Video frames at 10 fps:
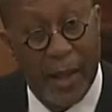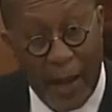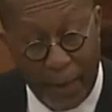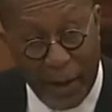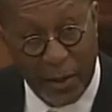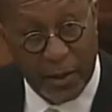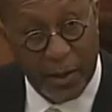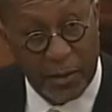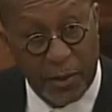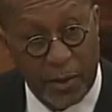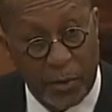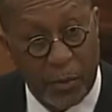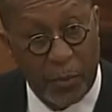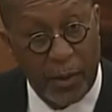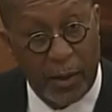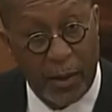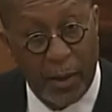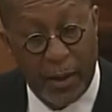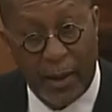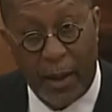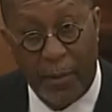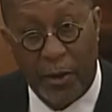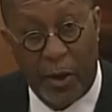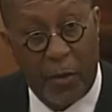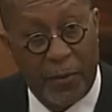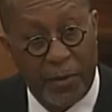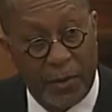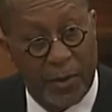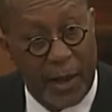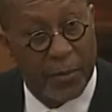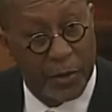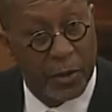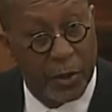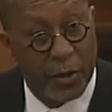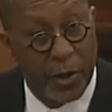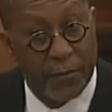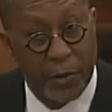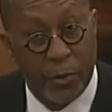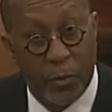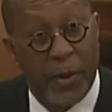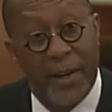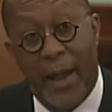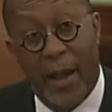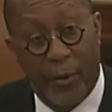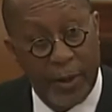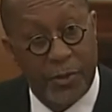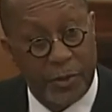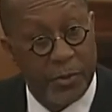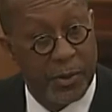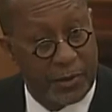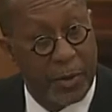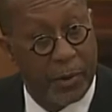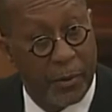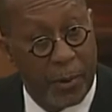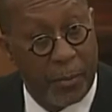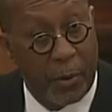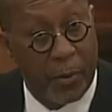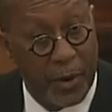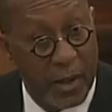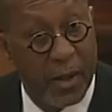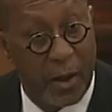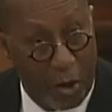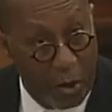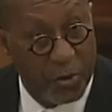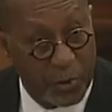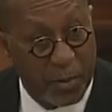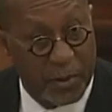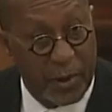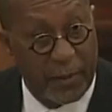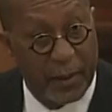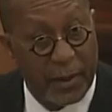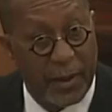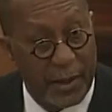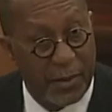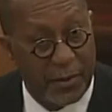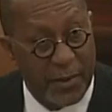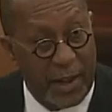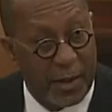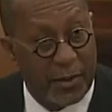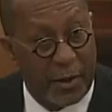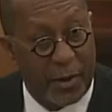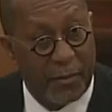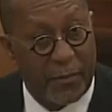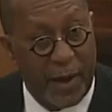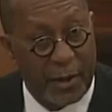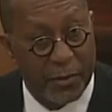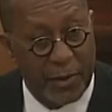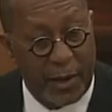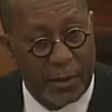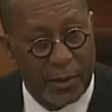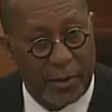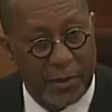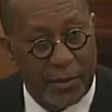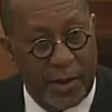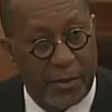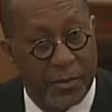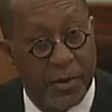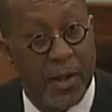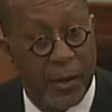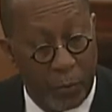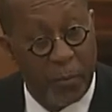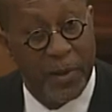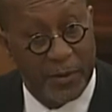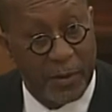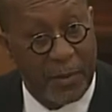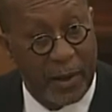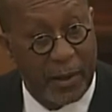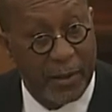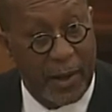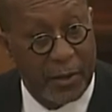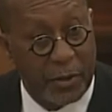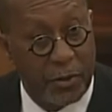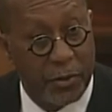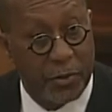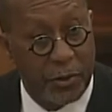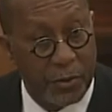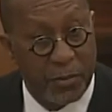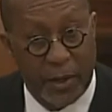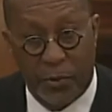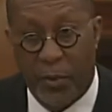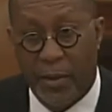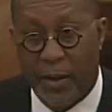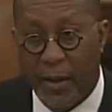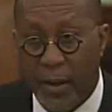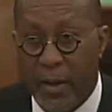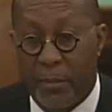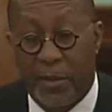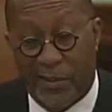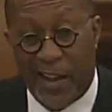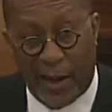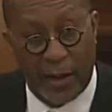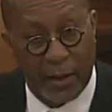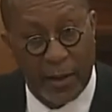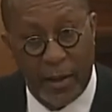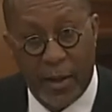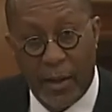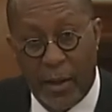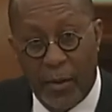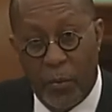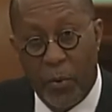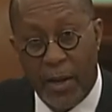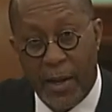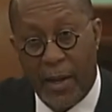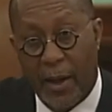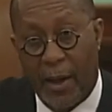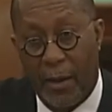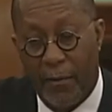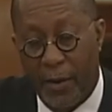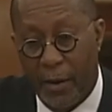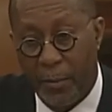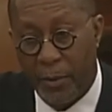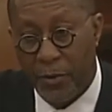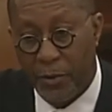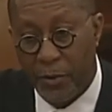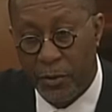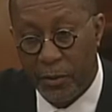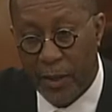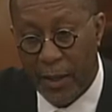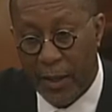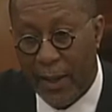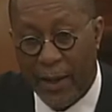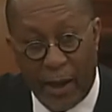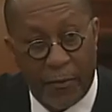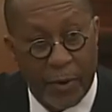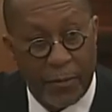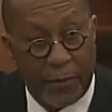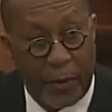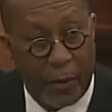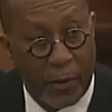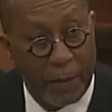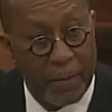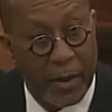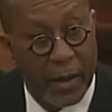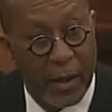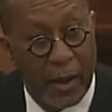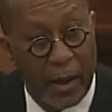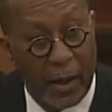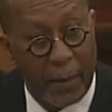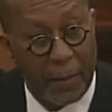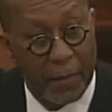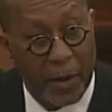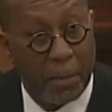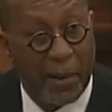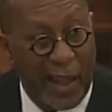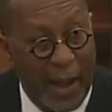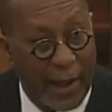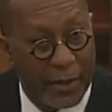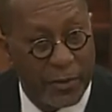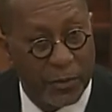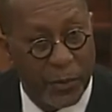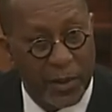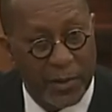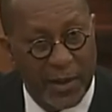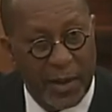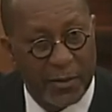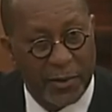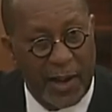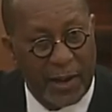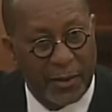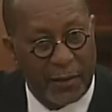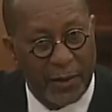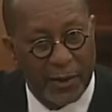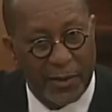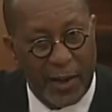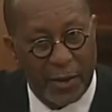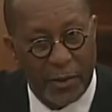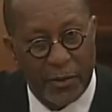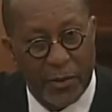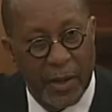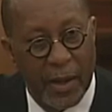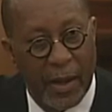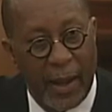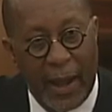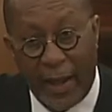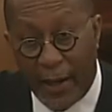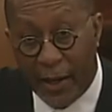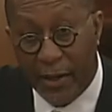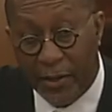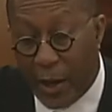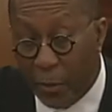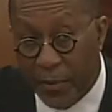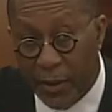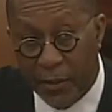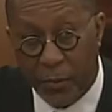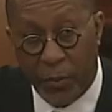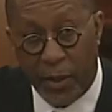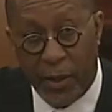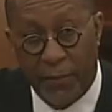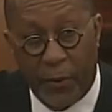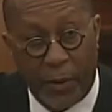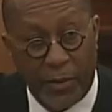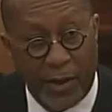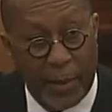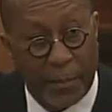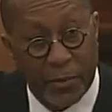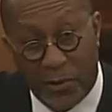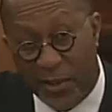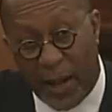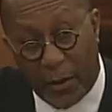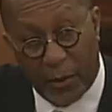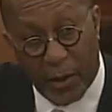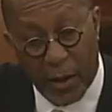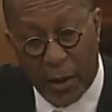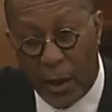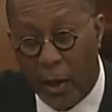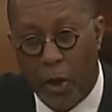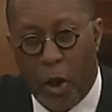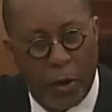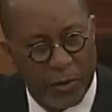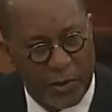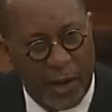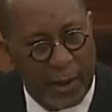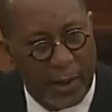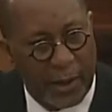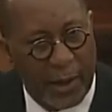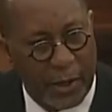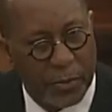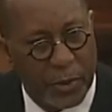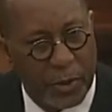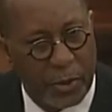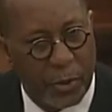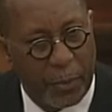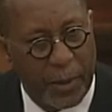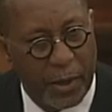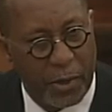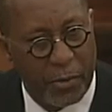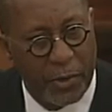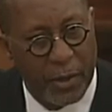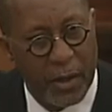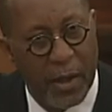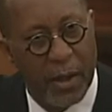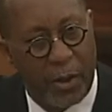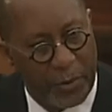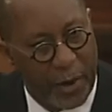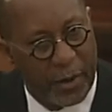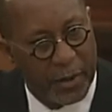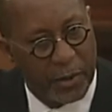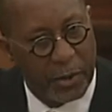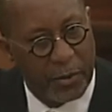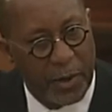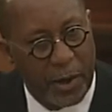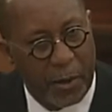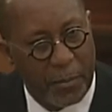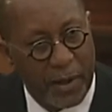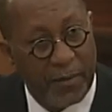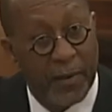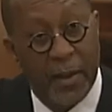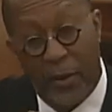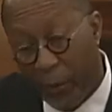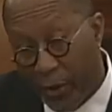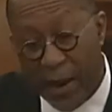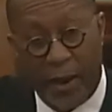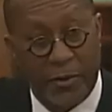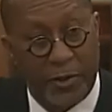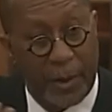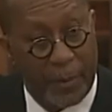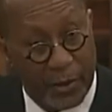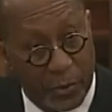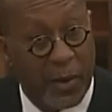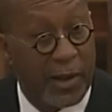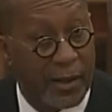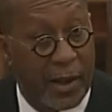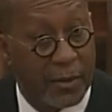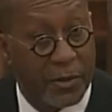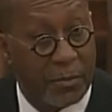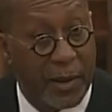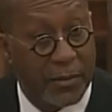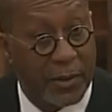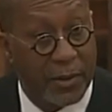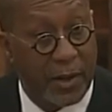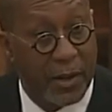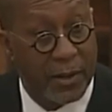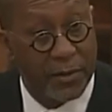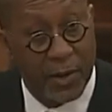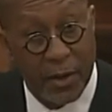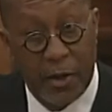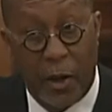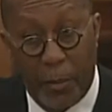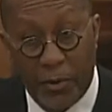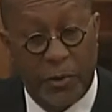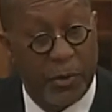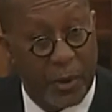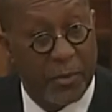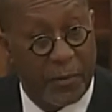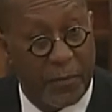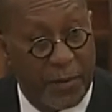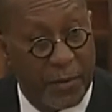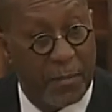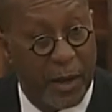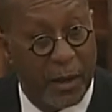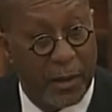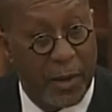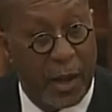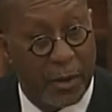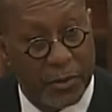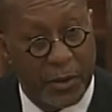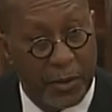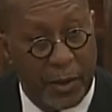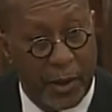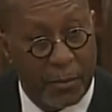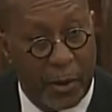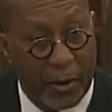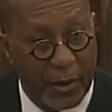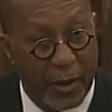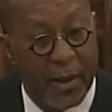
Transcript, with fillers: I made the decision when we came into office that that was a good enough too. We now issue a similar report on specifically the sanitary and phytosanitary standards. We'll be submitting that to you soon. That's one thing. But secondly, we have um, pursued in every forum um, compliance with sound scientific standards, and it has helped us. We, for example, settled a long-standing case with the European Union on their excluding our beef. We're now shipping 20,000 metric tons, almost $250 million into that market